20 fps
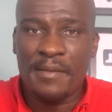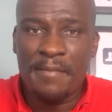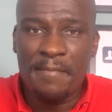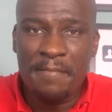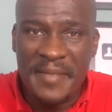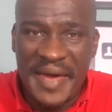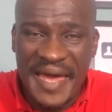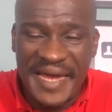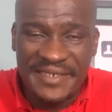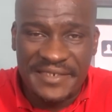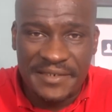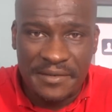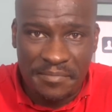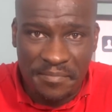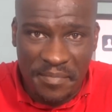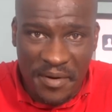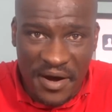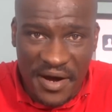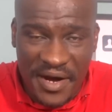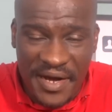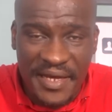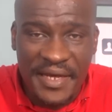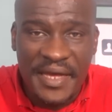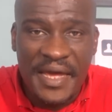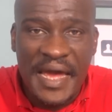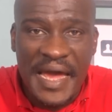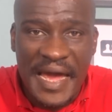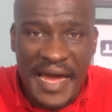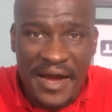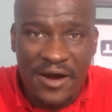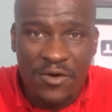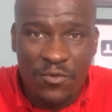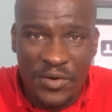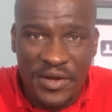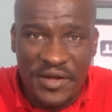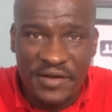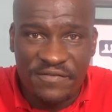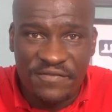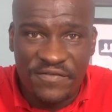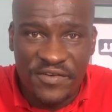met by how
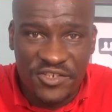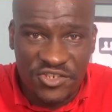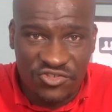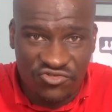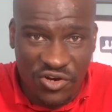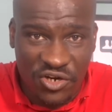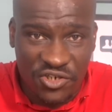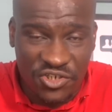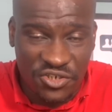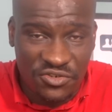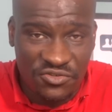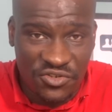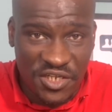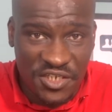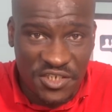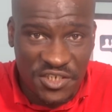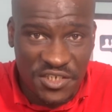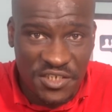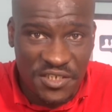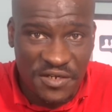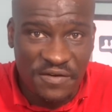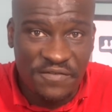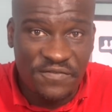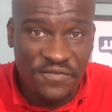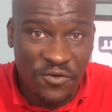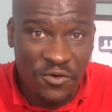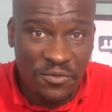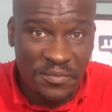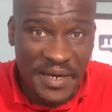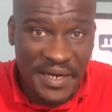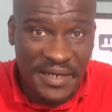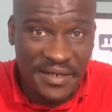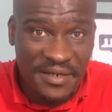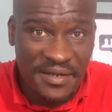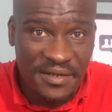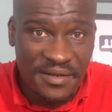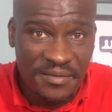we've structured this format.